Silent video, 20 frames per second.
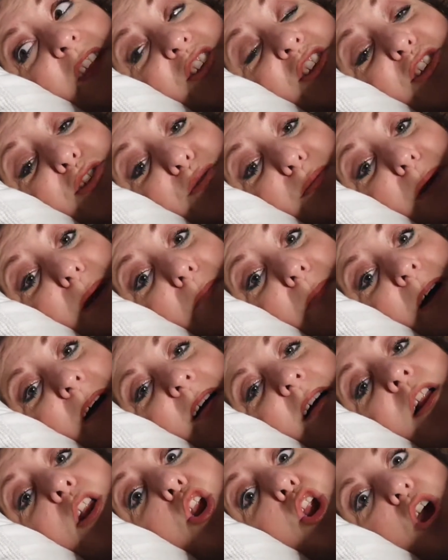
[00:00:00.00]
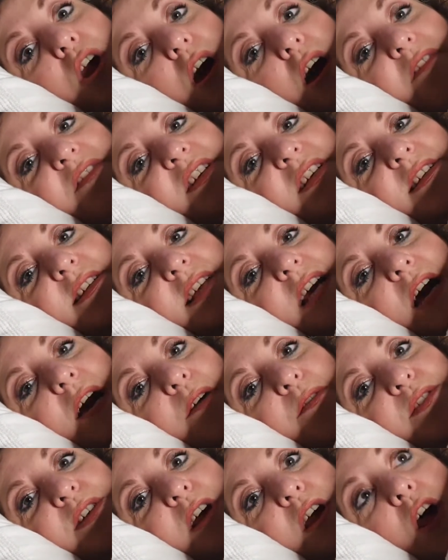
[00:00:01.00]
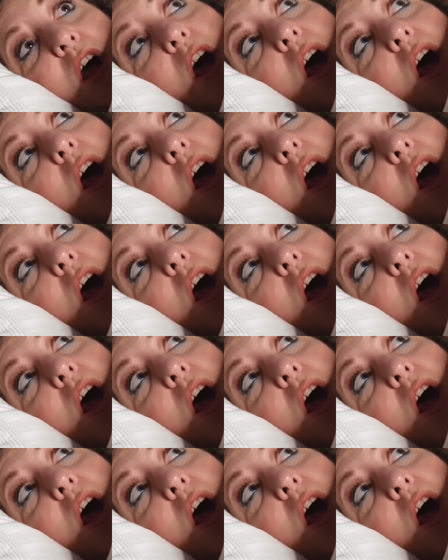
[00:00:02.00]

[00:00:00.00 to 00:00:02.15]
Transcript: Just remember, look after yourselves.